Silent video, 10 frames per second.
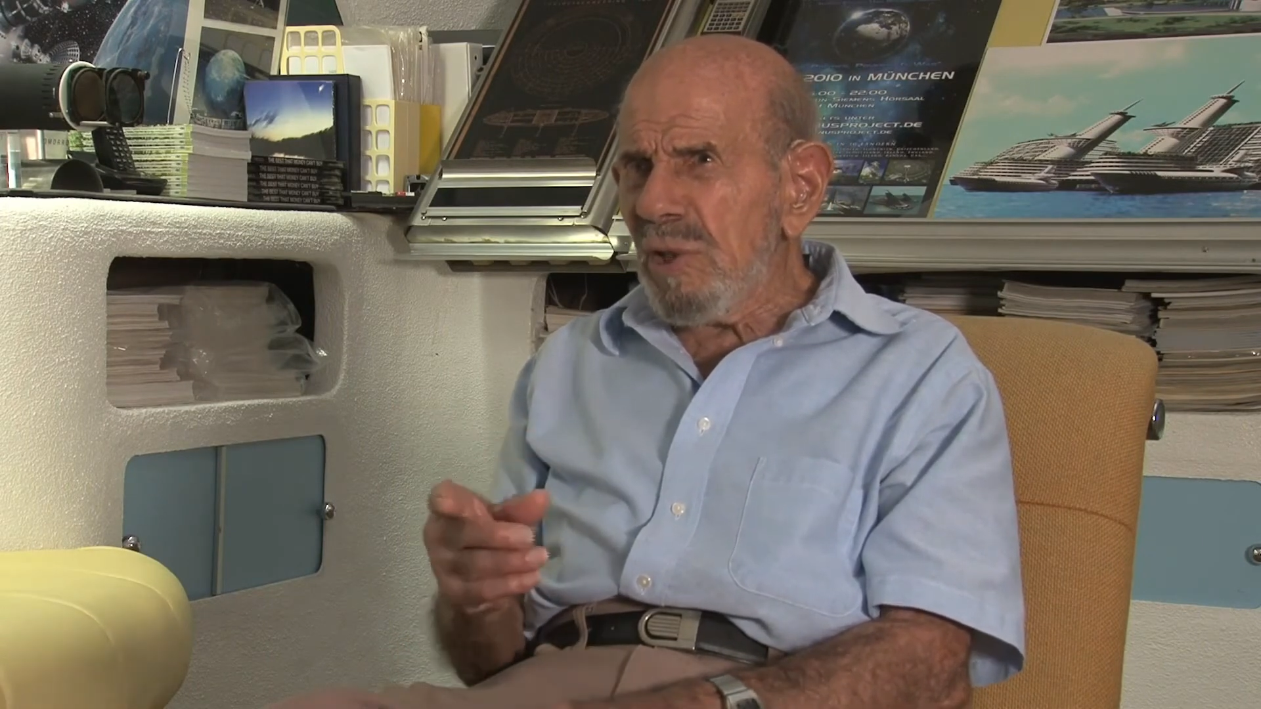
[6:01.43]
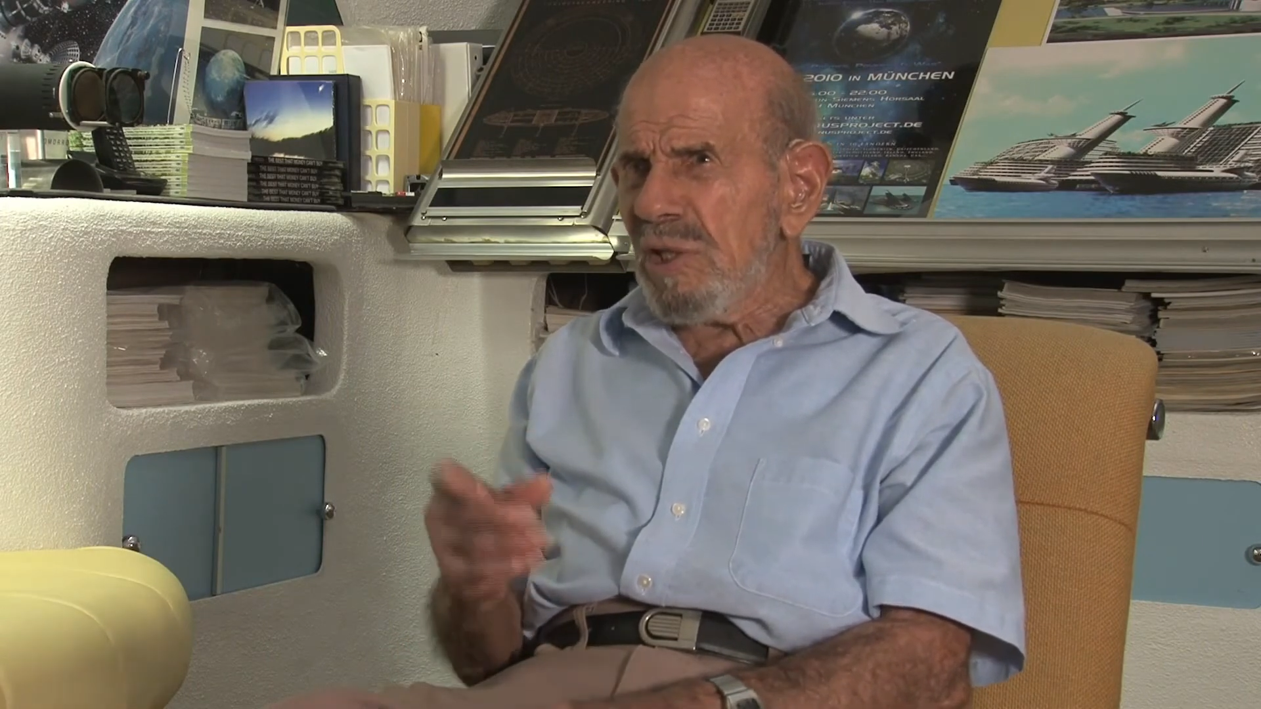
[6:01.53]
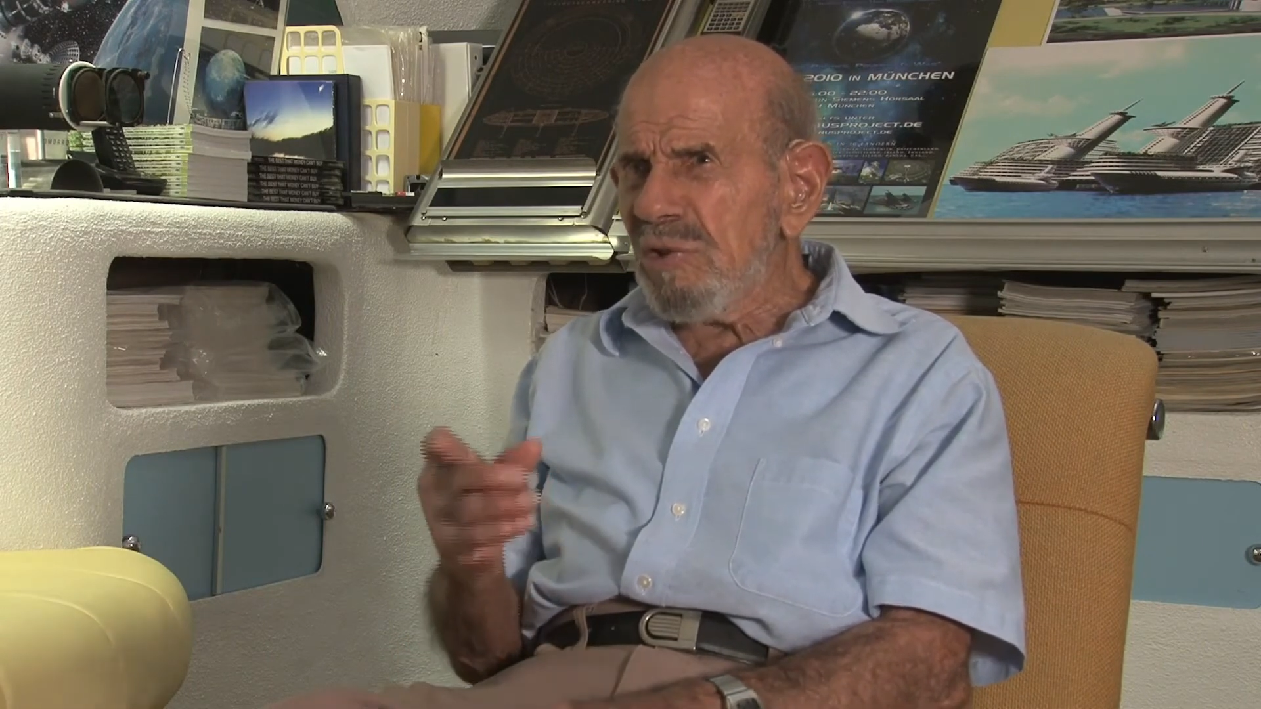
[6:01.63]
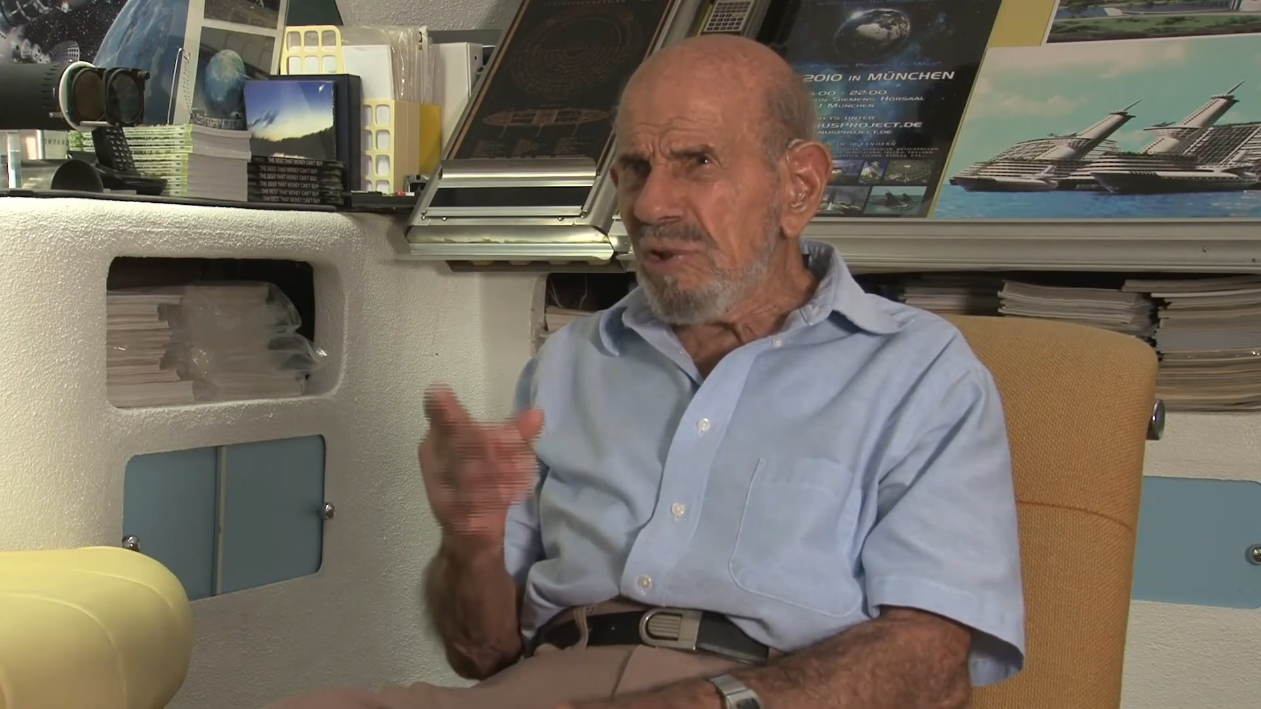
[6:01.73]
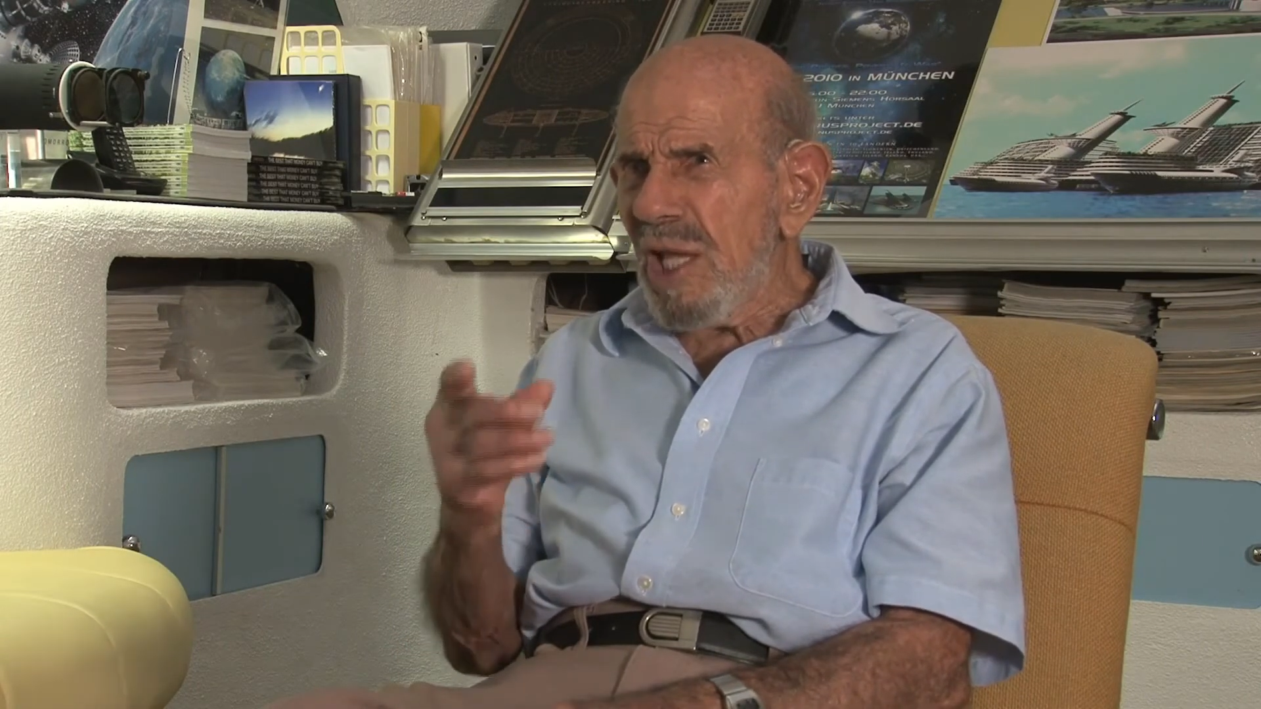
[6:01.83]

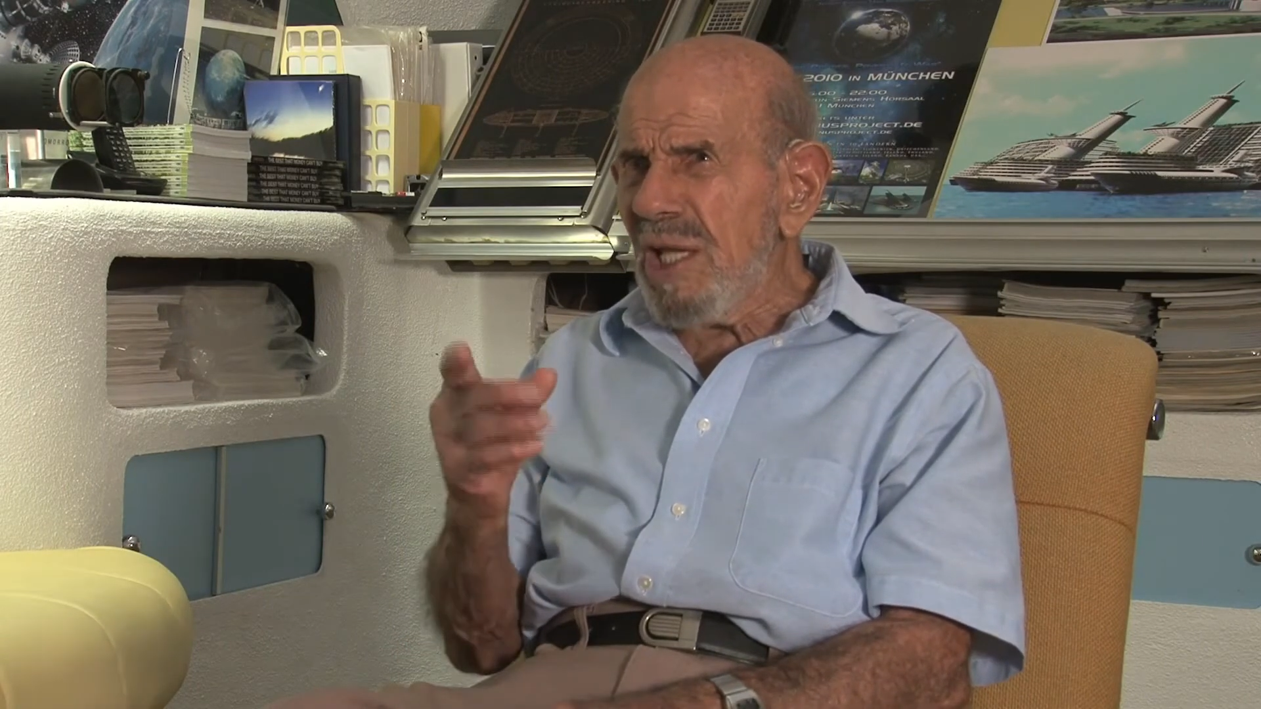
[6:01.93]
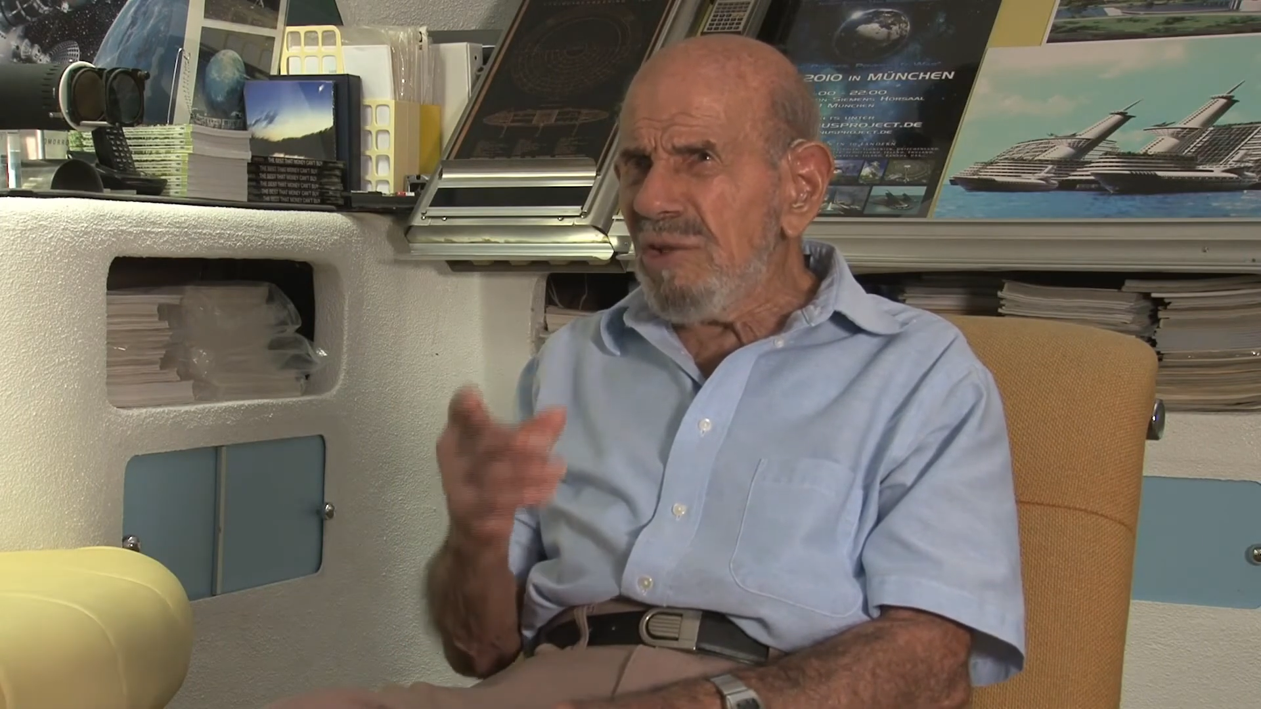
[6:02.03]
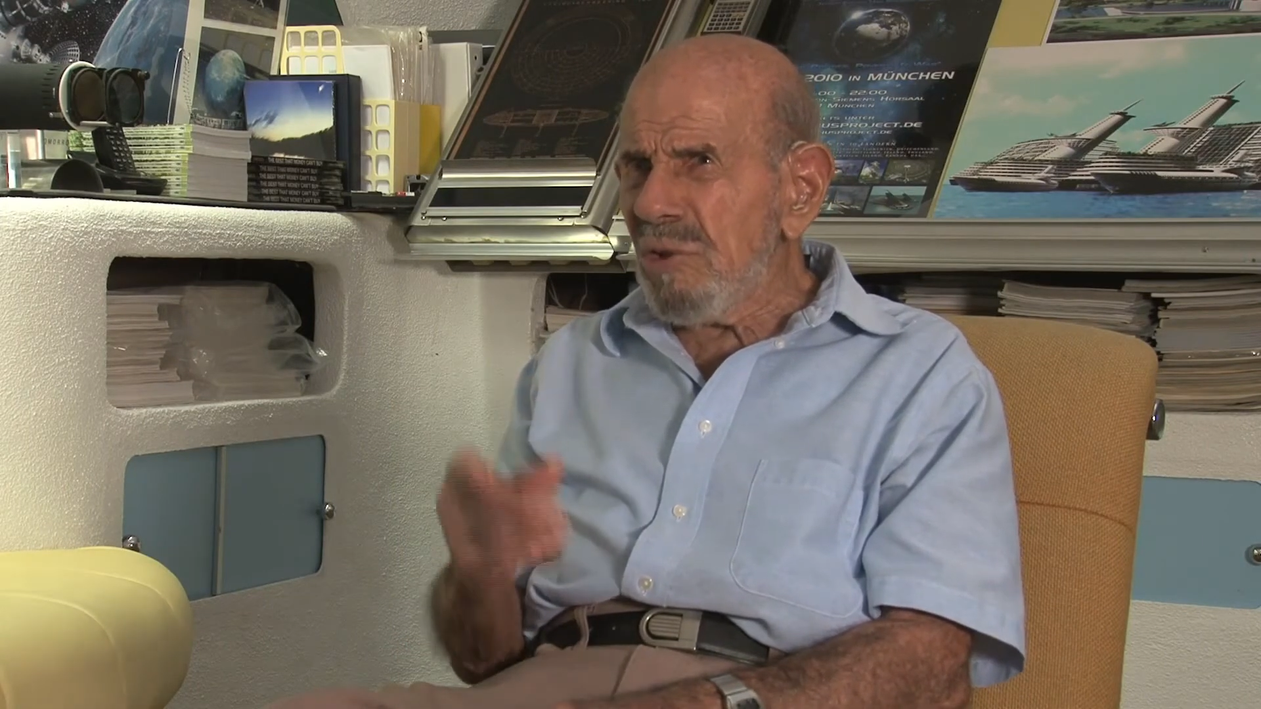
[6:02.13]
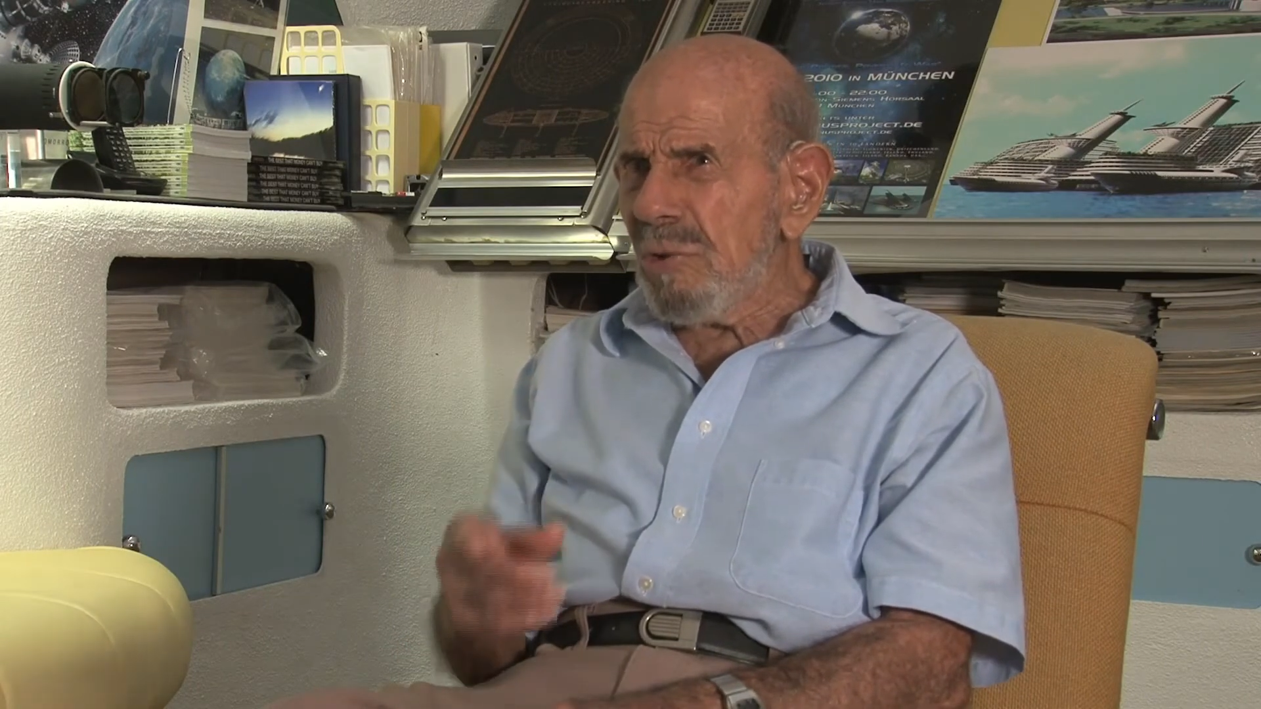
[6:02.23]
they scan